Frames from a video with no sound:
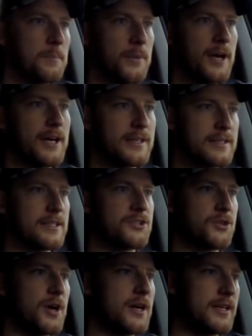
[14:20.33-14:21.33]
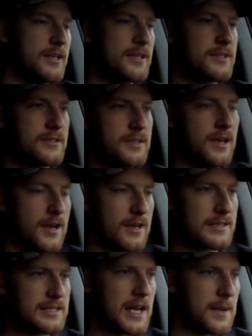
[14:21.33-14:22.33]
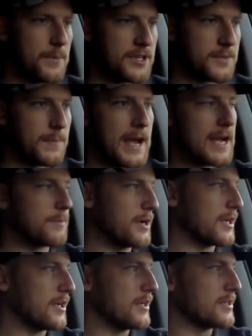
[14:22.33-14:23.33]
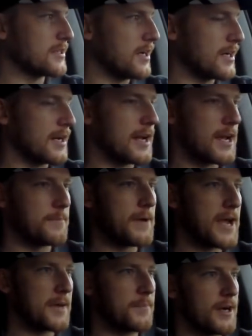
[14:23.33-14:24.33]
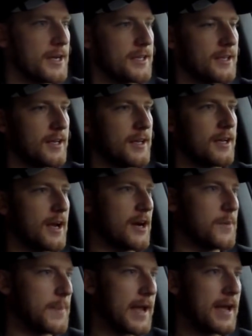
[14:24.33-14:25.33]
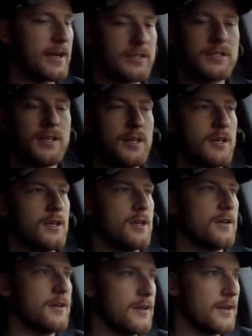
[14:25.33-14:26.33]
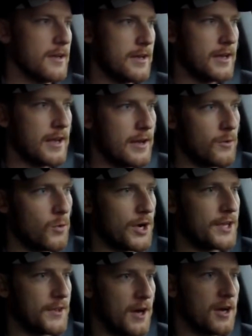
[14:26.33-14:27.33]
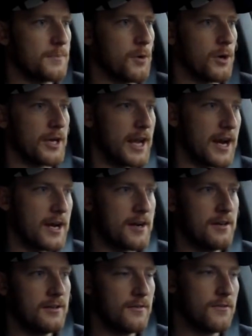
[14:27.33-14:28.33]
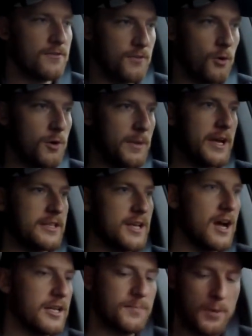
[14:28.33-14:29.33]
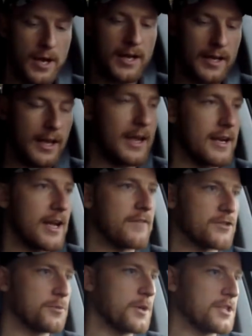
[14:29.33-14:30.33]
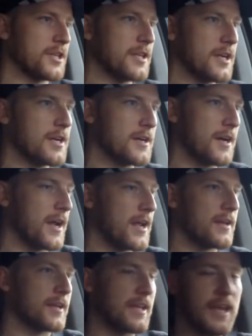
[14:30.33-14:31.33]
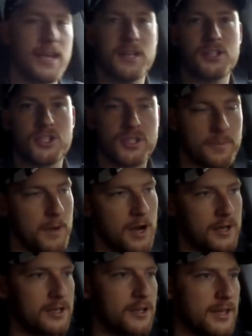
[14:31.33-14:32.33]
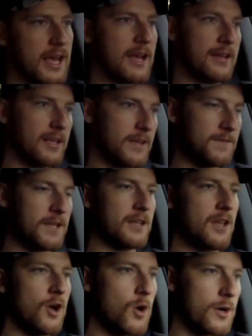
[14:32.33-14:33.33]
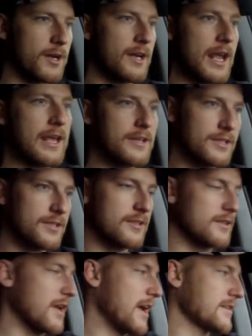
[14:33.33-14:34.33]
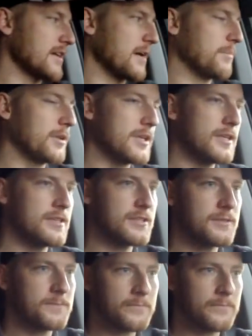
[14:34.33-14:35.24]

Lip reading: But this truck is, it's got a bunch of pack brake goodies on it. I got pack brake airbags with onboard air for my exhaust brake, and I have a switch in here and a gauge to monitor that and lift it and lower it as I please.